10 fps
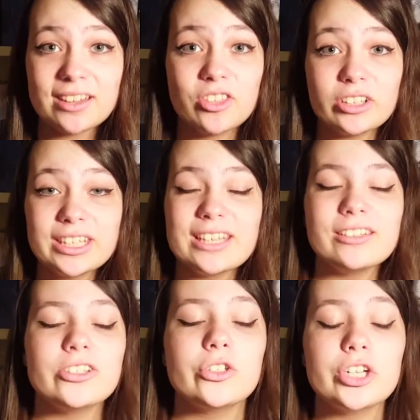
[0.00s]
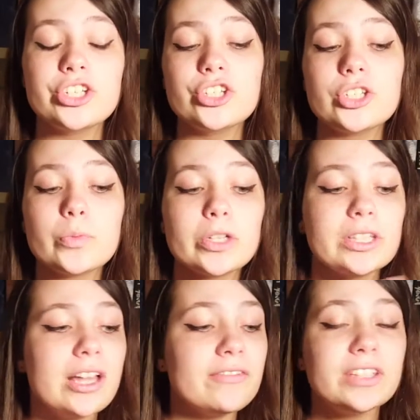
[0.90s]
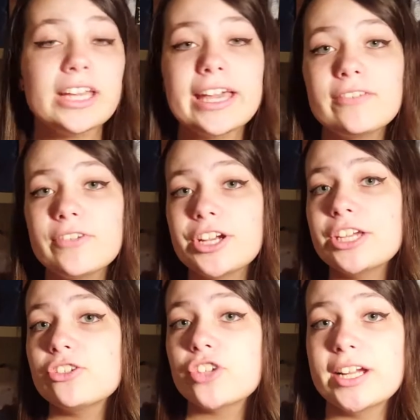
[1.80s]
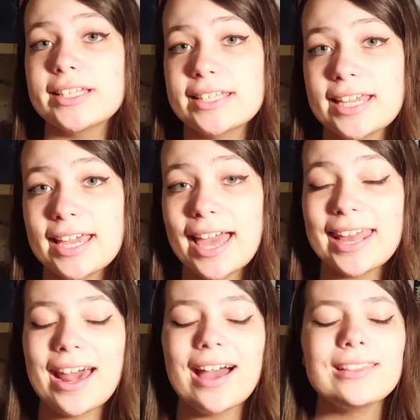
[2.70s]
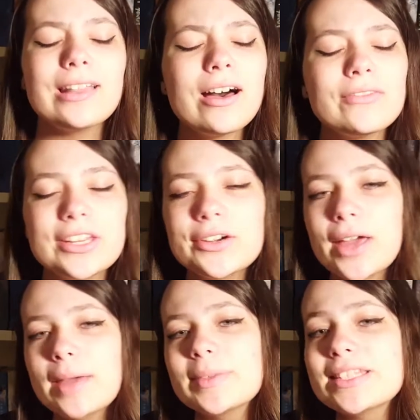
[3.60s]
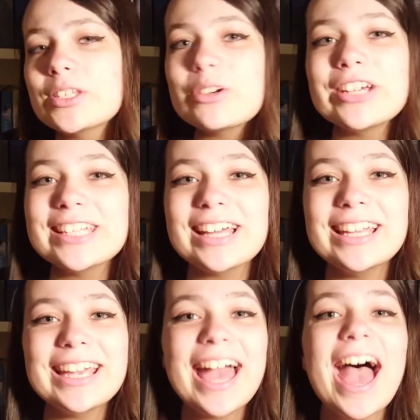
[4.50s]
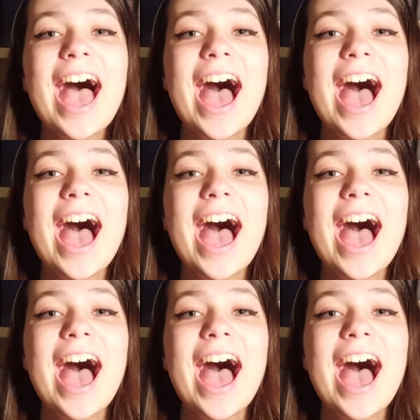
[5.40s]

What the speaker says: I thought the illustrations were lovely and very entrancing, and I love Neil Gaiman's storytelling.